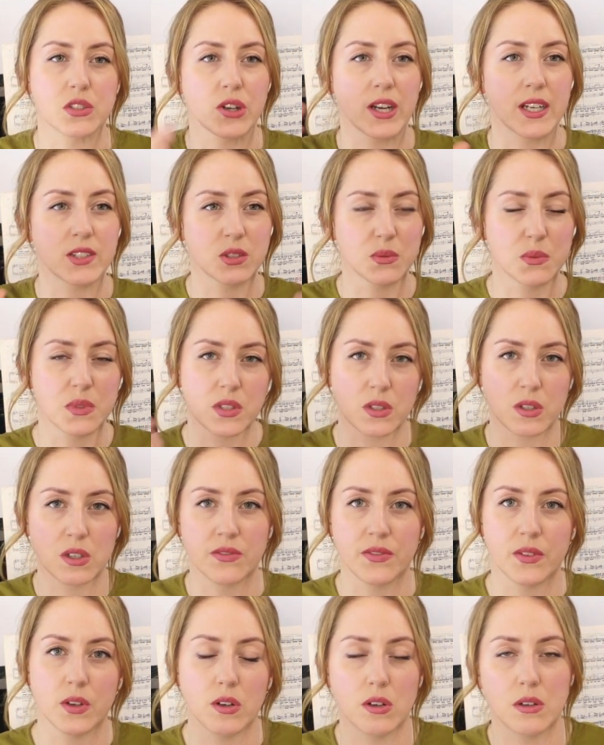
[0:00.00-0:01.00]
Try to
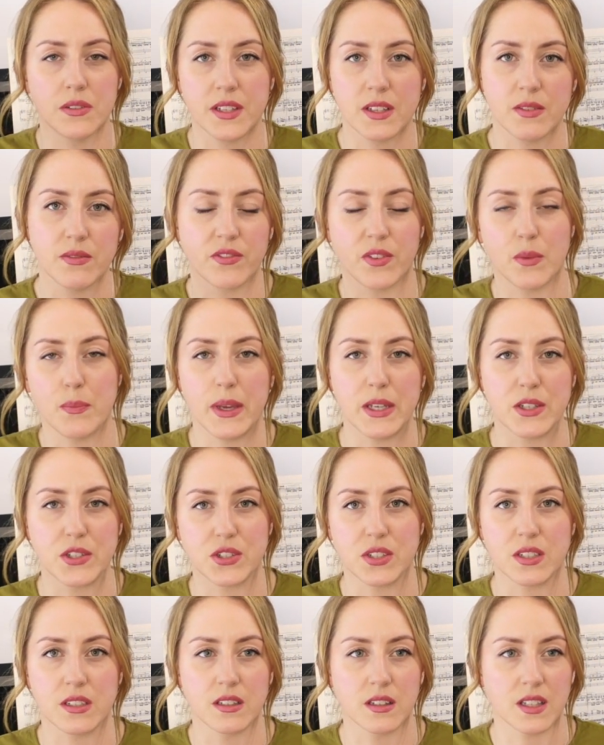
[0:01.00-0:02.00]
absorb all the
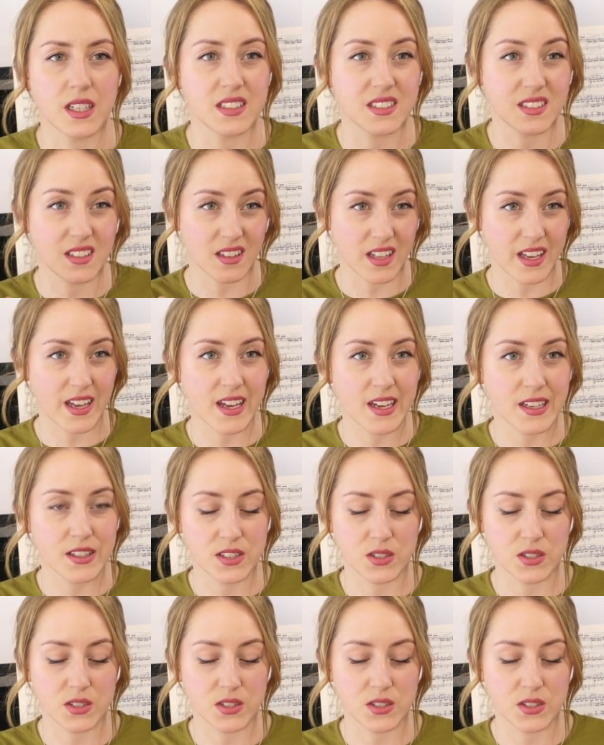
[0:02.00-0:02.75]
information that's there,